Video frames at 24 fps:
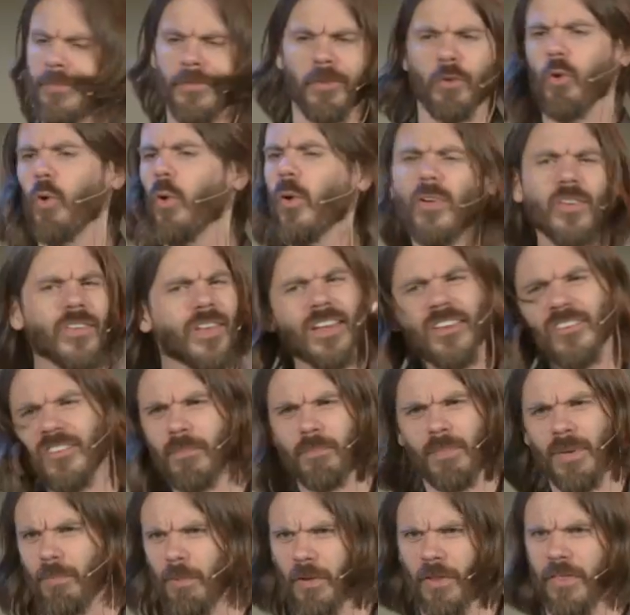Of course
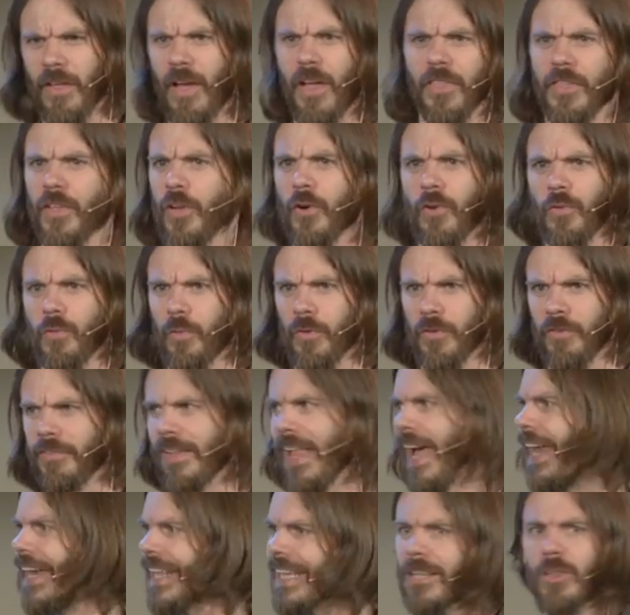ancient people thought the earth was
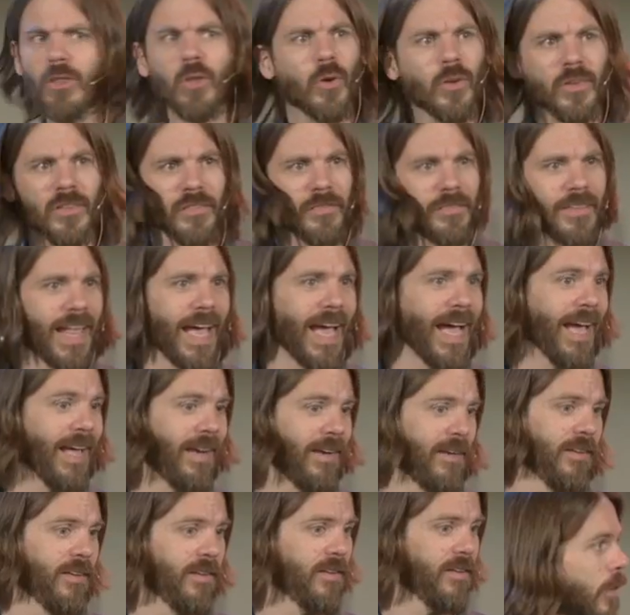flat. It looked
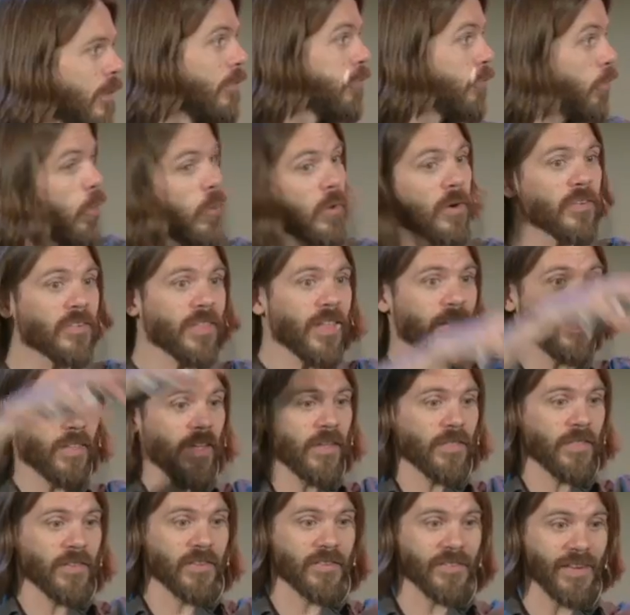flat. Of course they
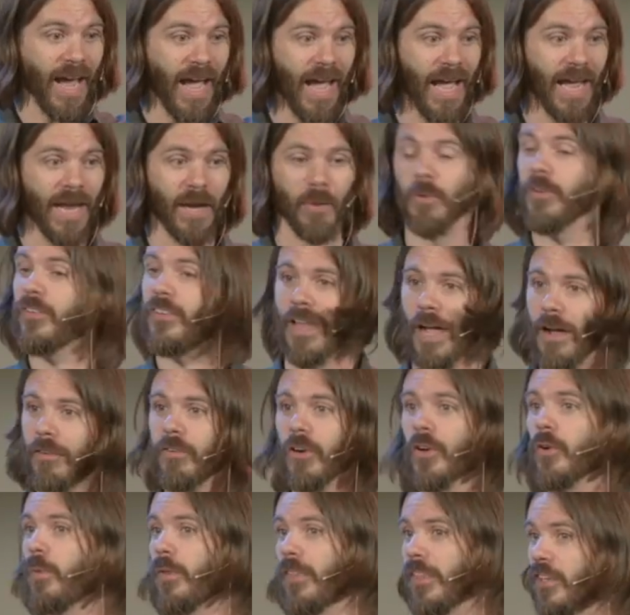thought the sky was
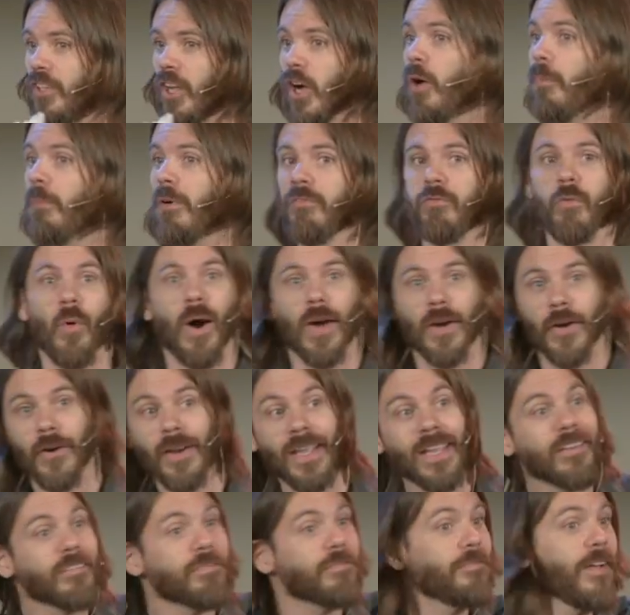covered with a dome of water.
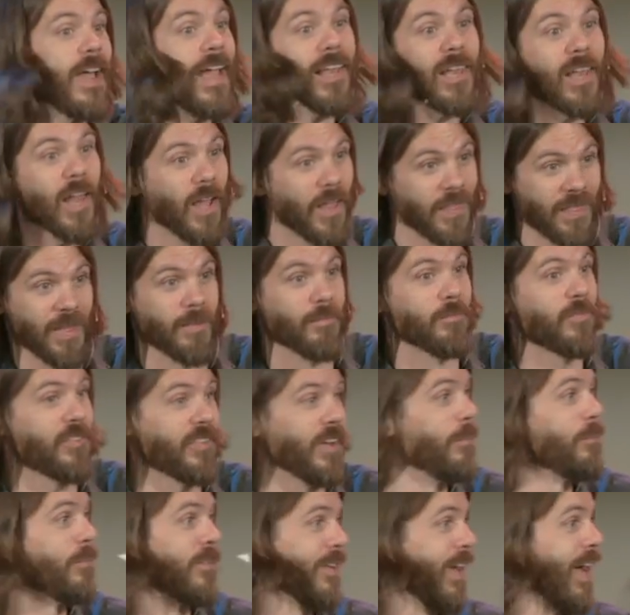It fell on them
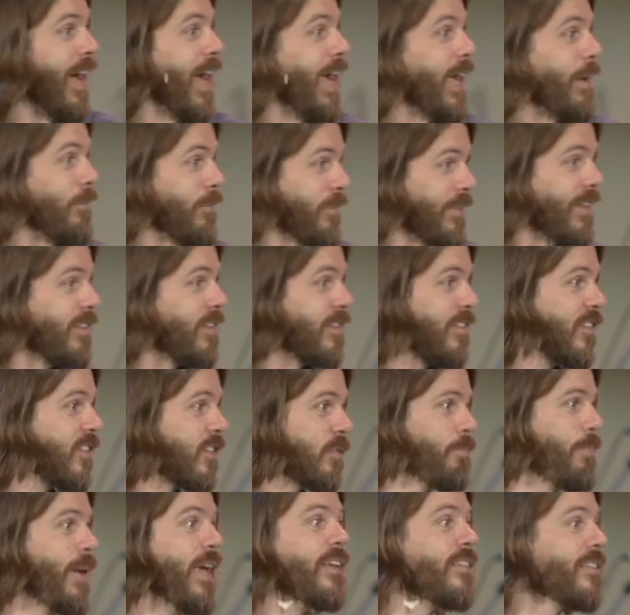sometimes. That's
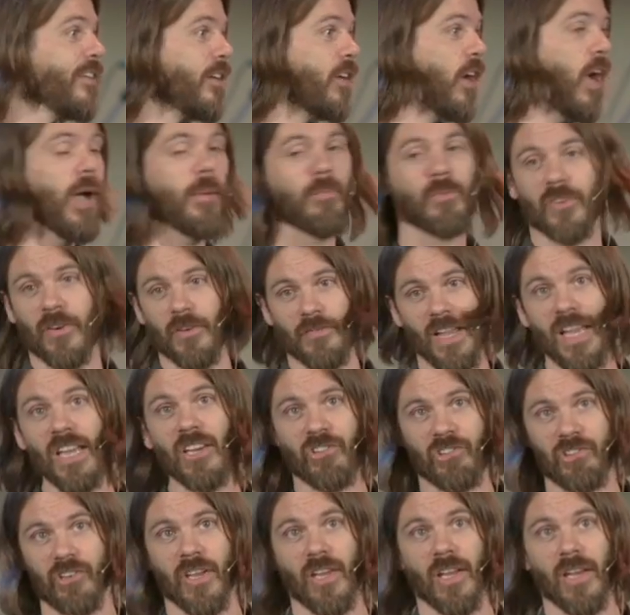just basic
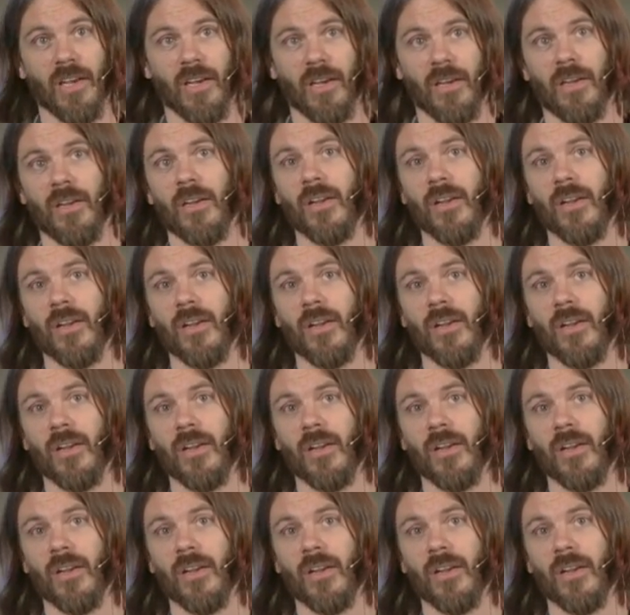observation.